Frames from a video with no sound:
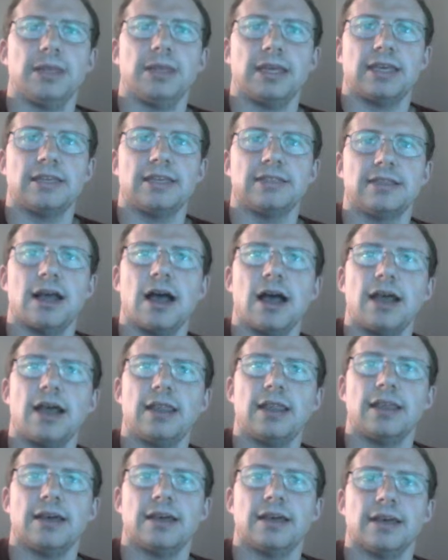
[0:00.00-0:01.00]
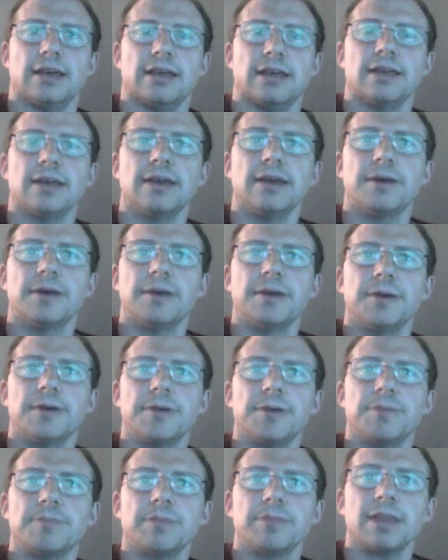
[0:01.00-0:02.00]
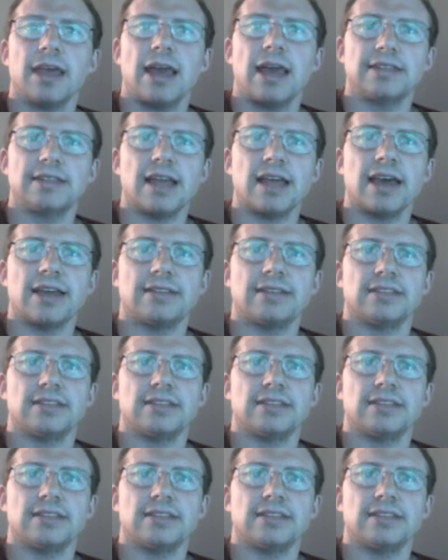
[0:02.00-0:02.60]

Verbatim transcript: Like he's not like, and it's not like it's